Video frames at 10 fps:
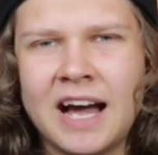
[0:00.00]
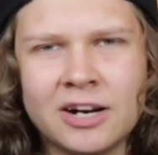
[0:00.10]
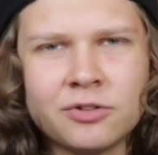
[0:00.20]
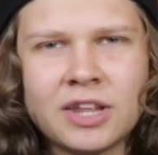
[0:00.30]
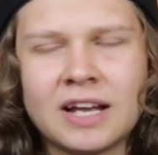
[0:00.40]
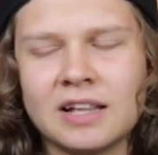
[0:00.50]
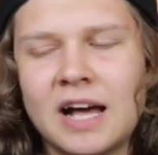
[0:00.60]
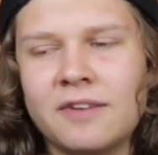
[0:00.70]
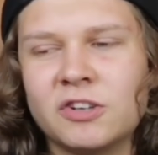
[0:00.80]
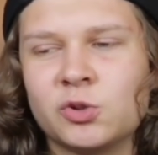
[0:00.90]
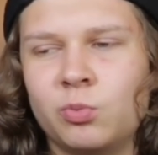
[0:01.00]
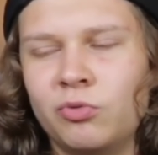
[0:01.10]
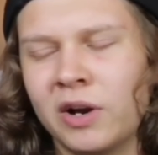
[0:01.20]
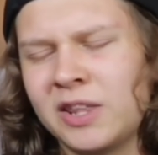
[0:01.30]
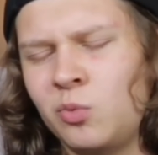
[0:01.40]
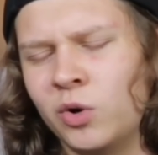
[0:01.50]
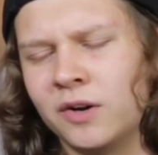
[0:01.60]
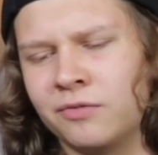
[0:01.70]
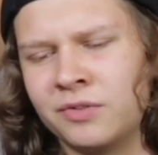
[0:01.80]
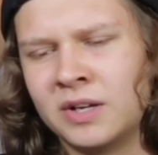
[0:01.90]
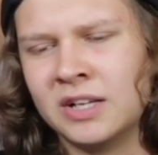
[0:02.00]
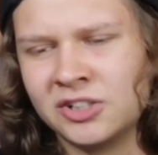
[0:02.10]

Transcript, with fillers: I don't think a lot of us really would have